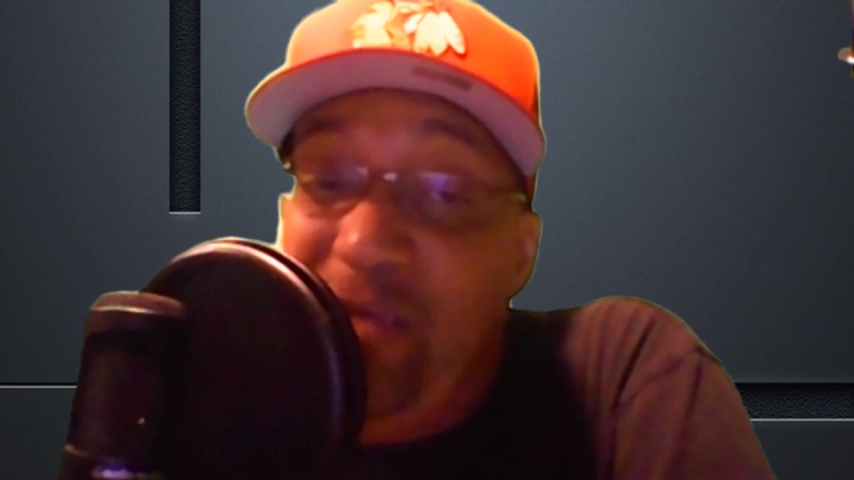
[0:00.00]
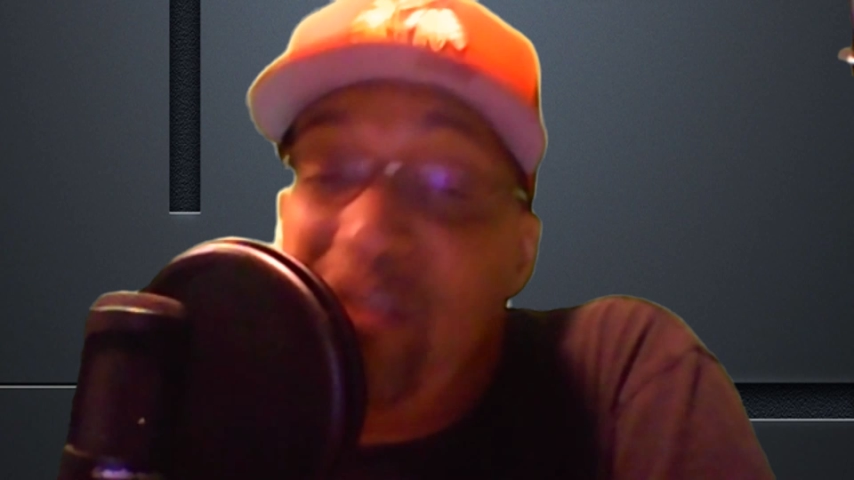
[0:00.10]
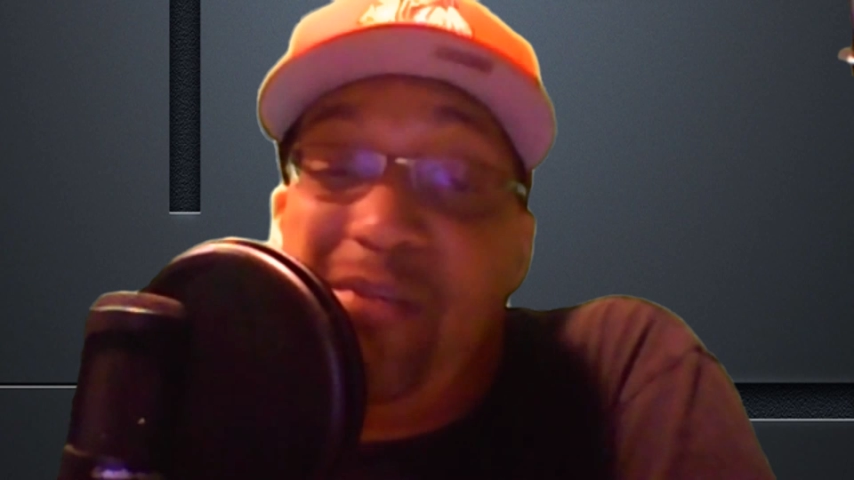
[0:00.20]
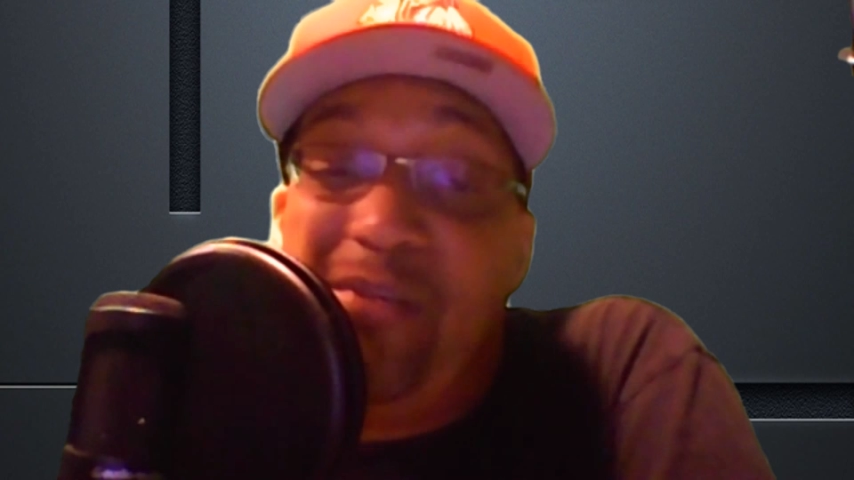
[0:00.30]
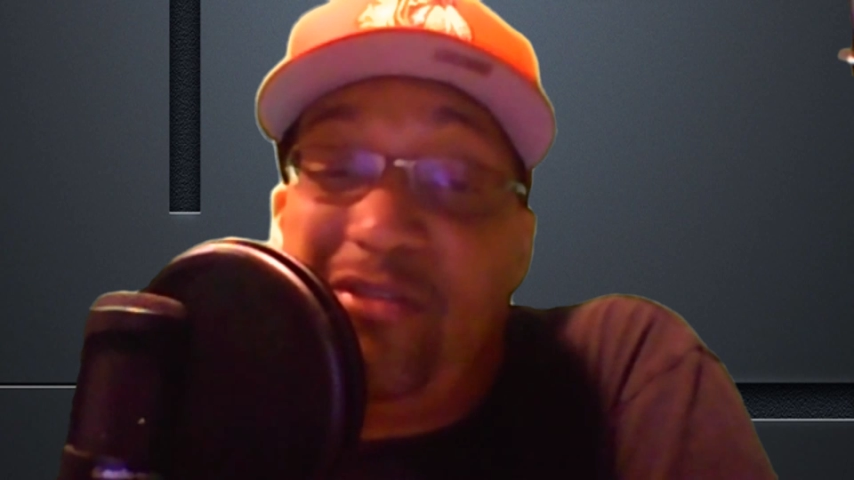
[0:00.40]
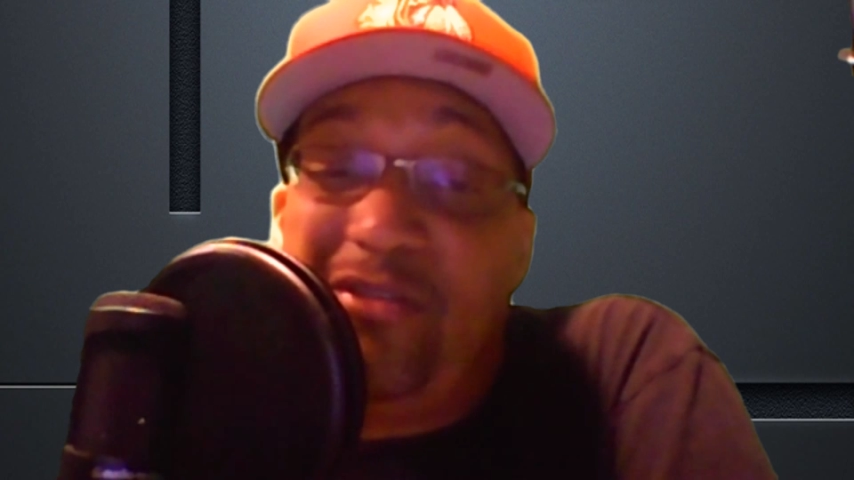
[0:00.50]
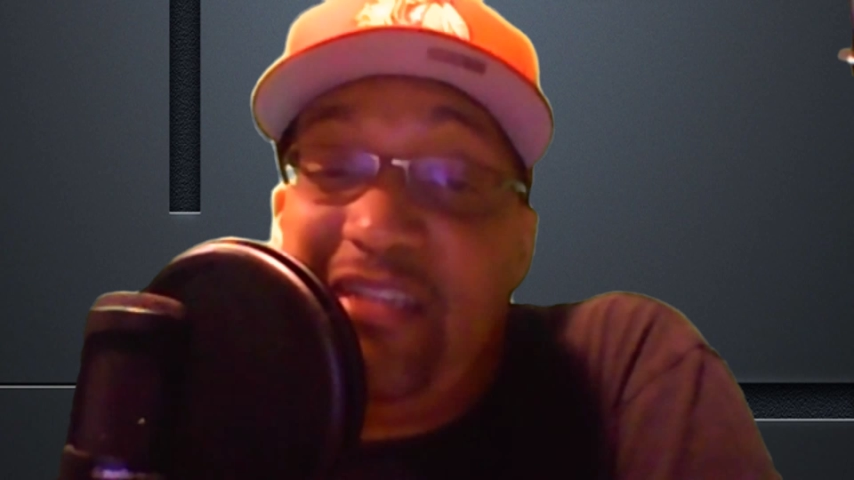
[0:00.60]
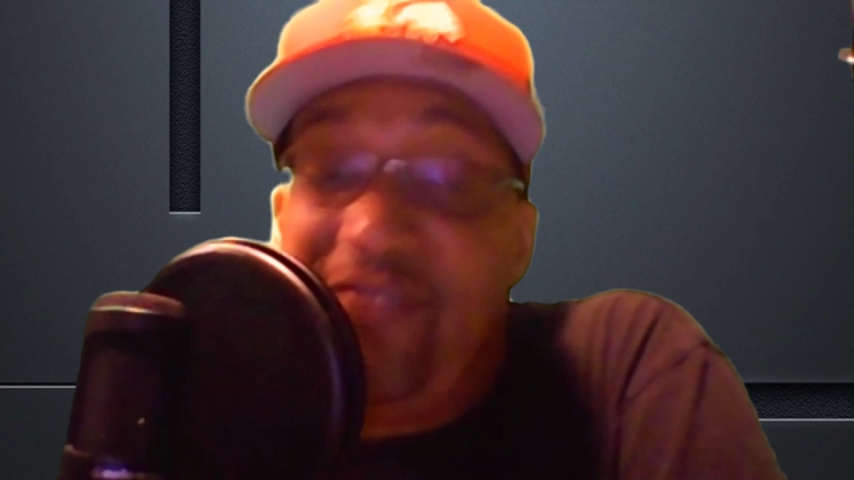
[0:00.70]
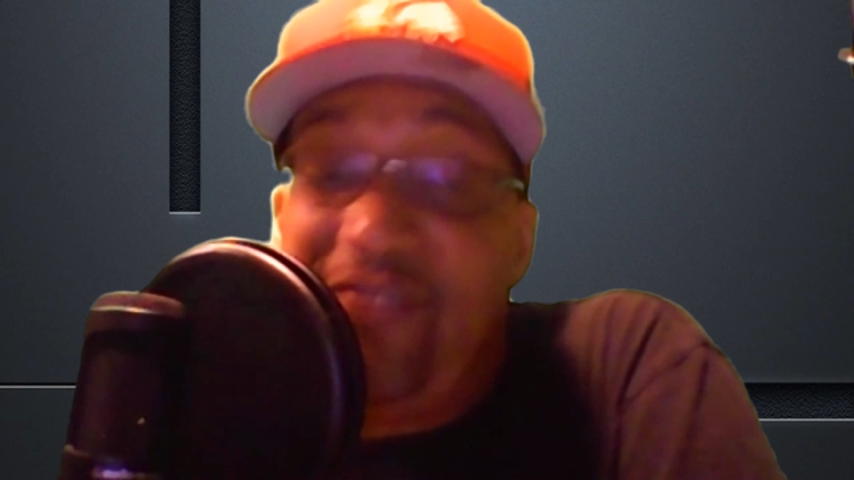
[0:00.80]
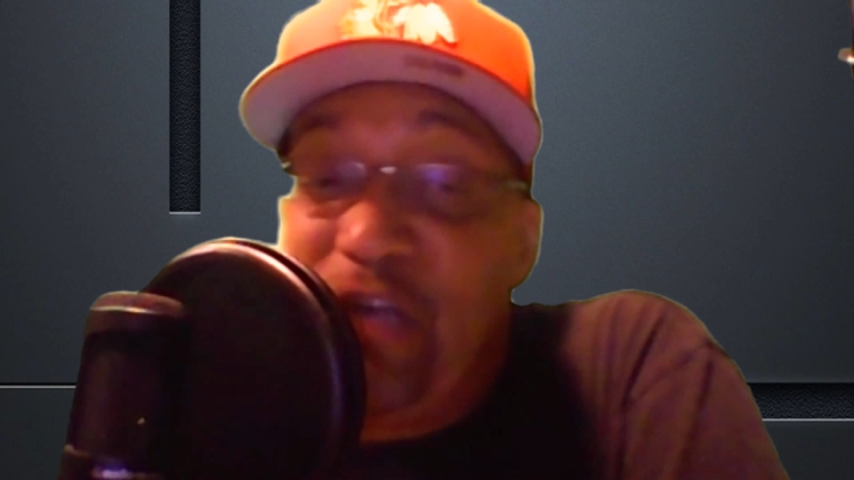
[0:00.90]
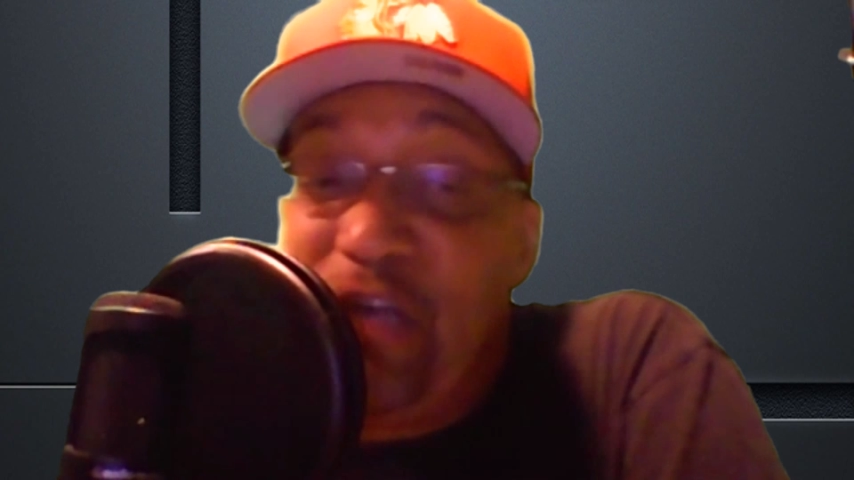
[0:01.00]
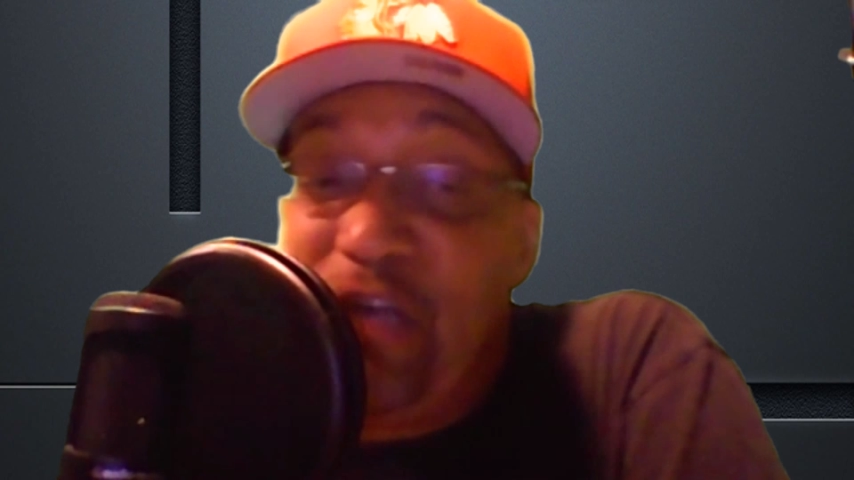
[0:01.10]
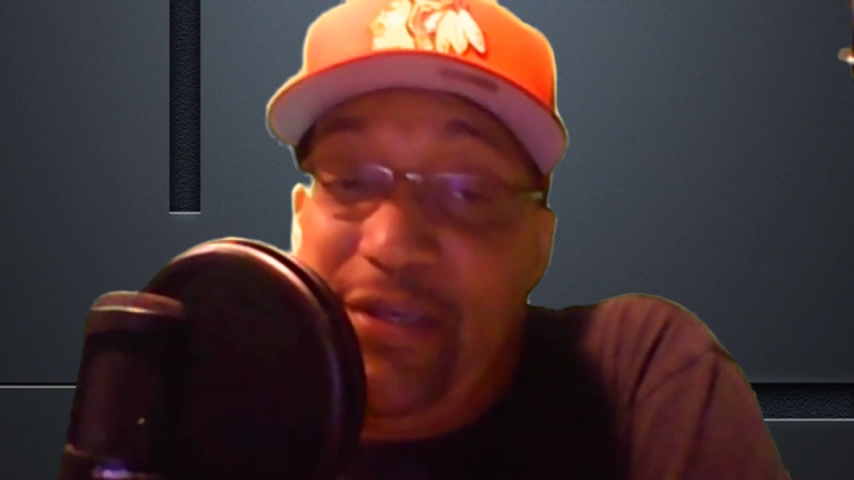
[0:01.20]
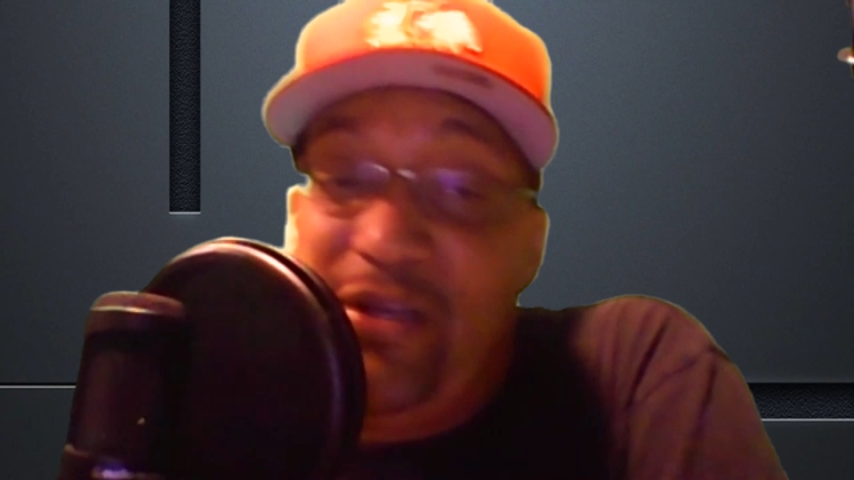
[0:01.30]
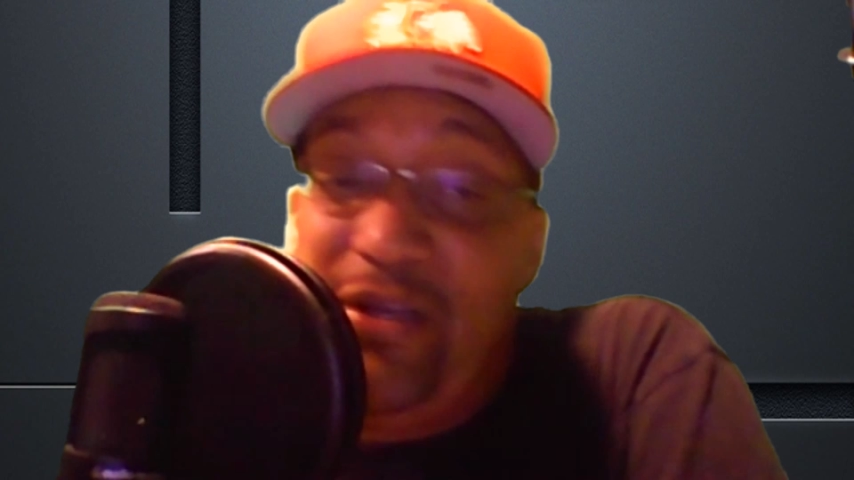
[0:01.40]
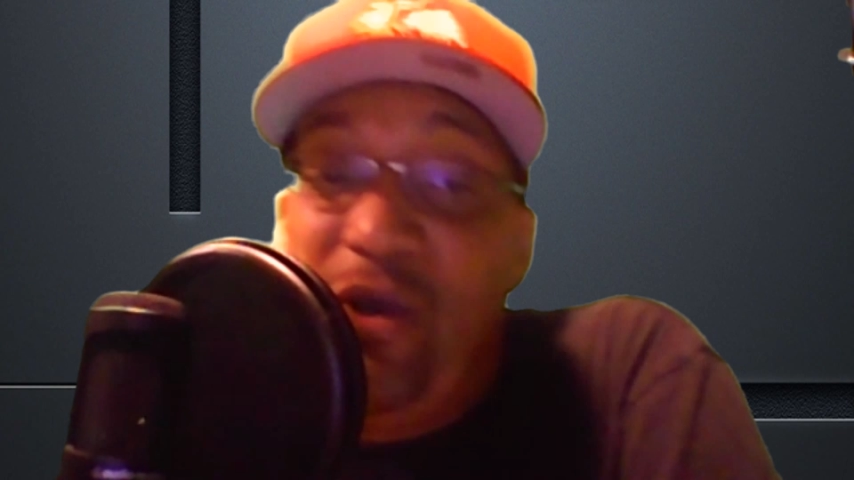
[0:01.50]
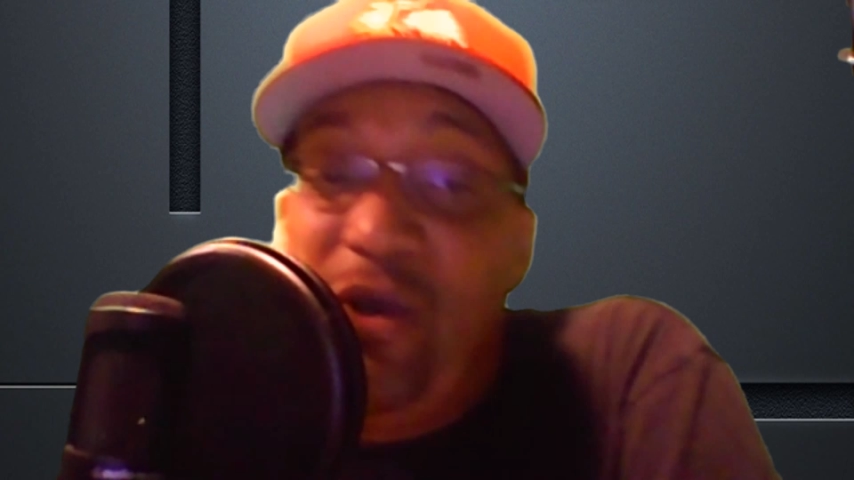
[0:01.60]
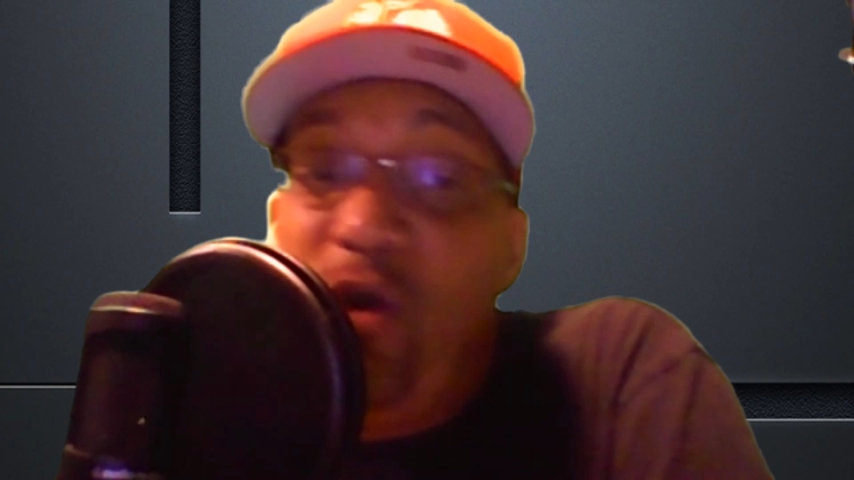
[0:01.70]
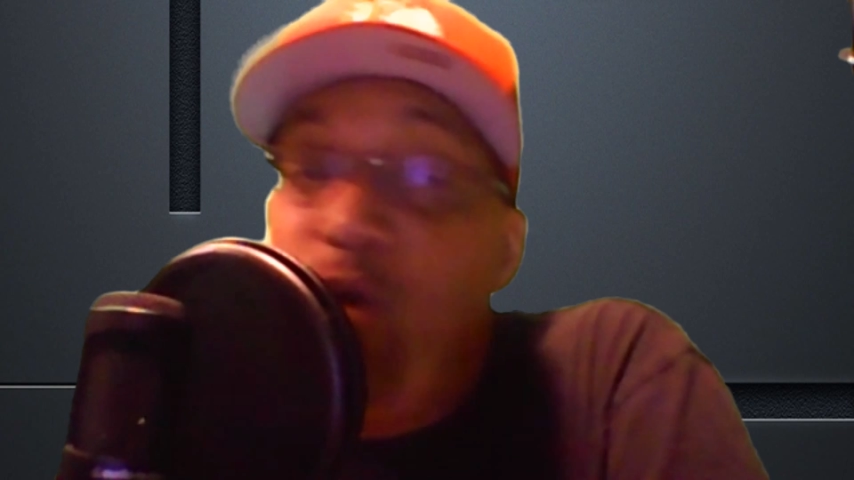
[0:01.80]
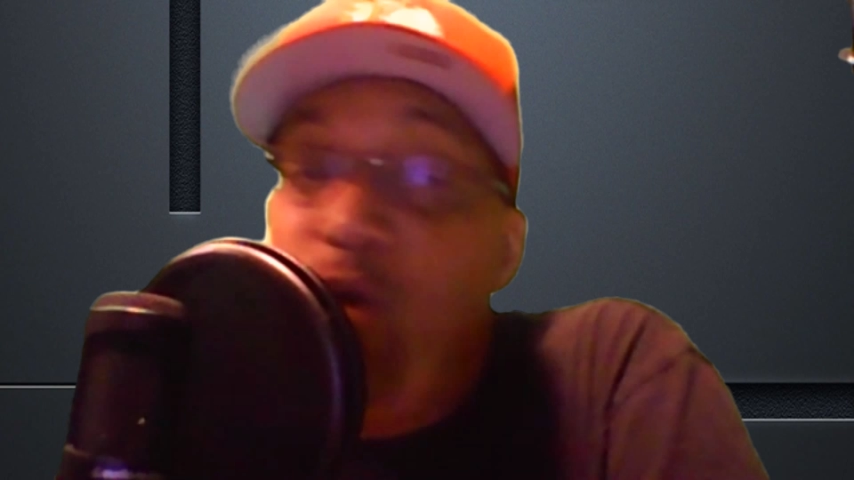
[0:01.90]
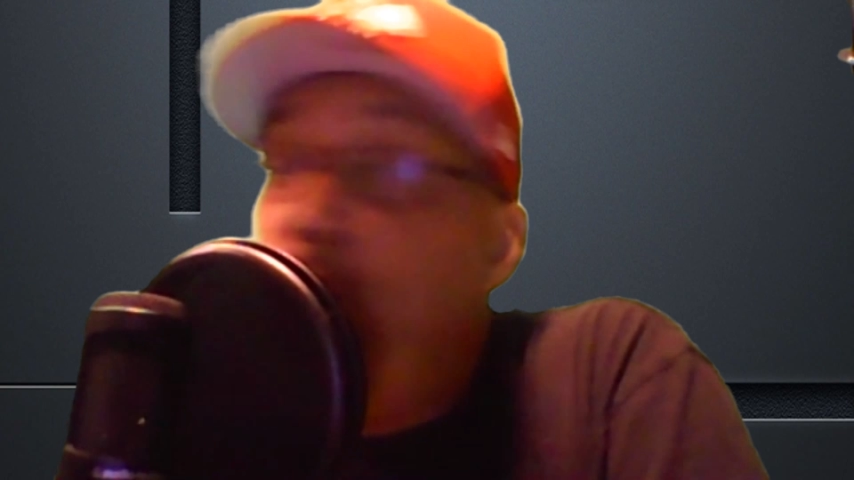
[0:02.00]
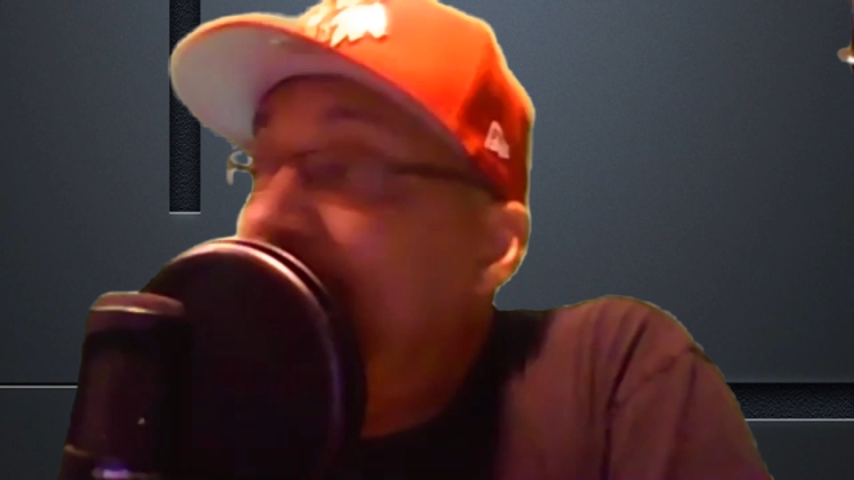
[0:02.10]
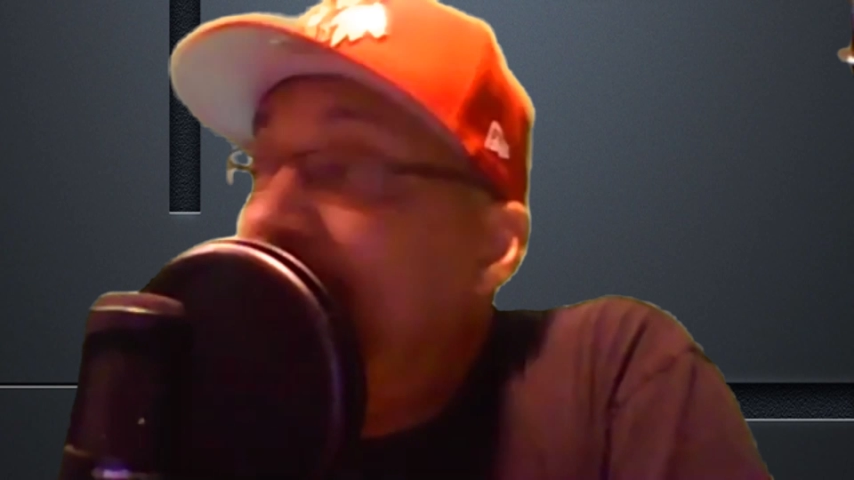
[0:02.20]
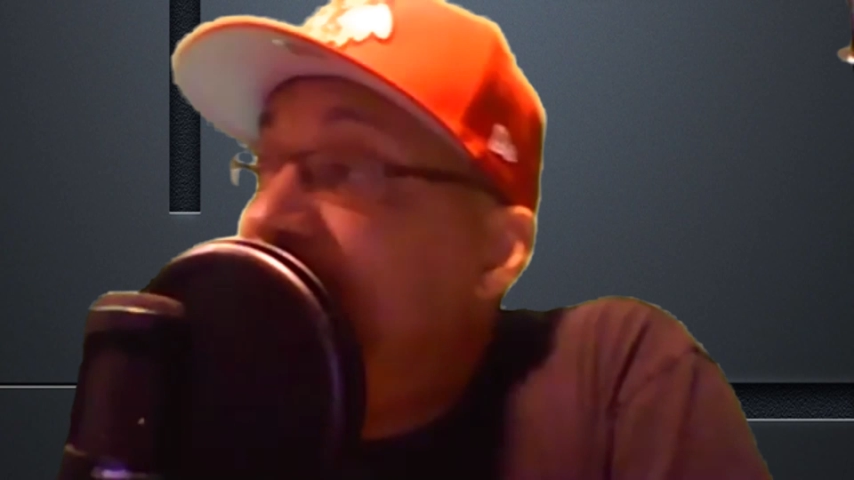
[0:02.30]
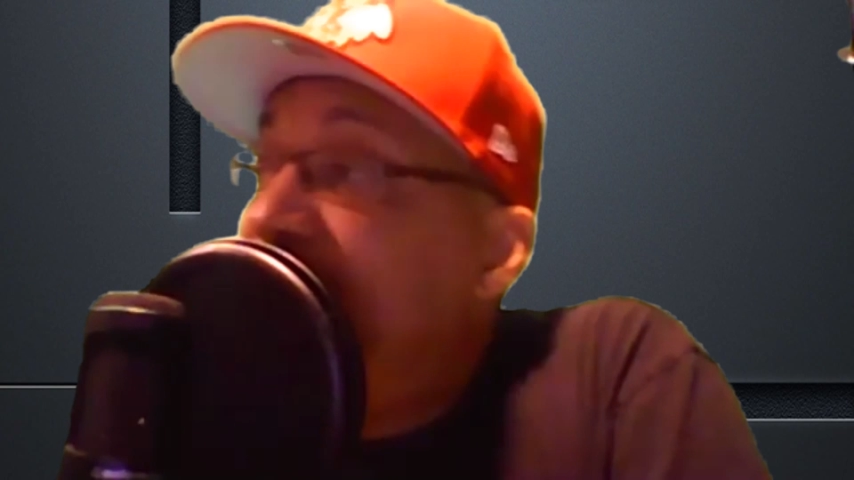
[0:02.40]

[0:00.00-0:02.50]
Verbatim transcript: We talking about Stephen Curry, who we haven't